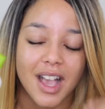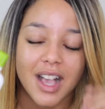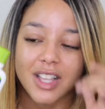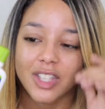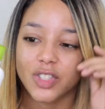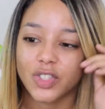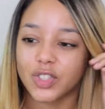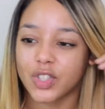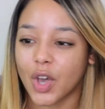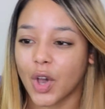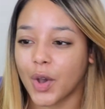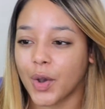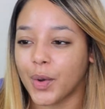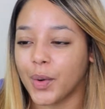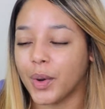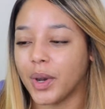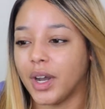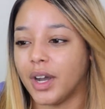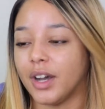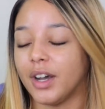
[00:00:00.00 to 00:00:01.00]

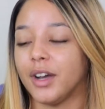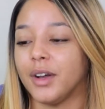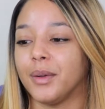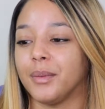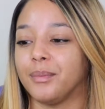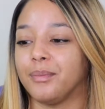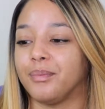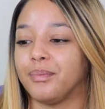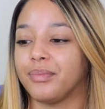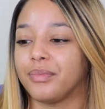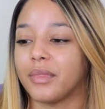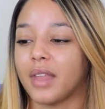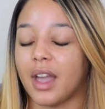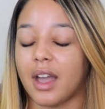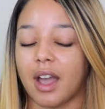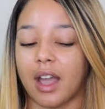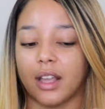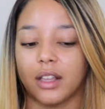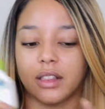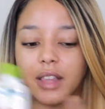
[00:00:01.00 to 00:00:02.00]
So um,
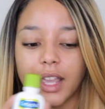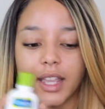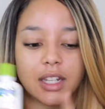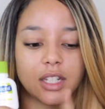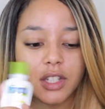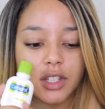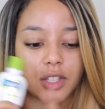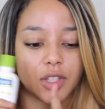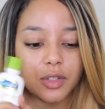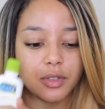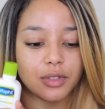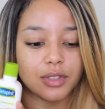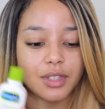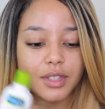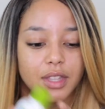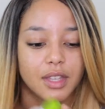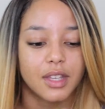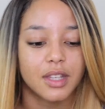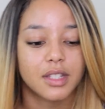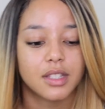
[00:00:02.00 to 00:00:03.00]
I like to use
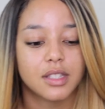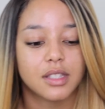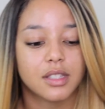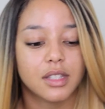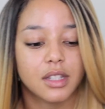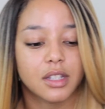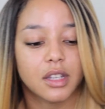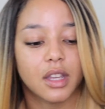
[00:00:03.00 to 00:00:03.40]
this.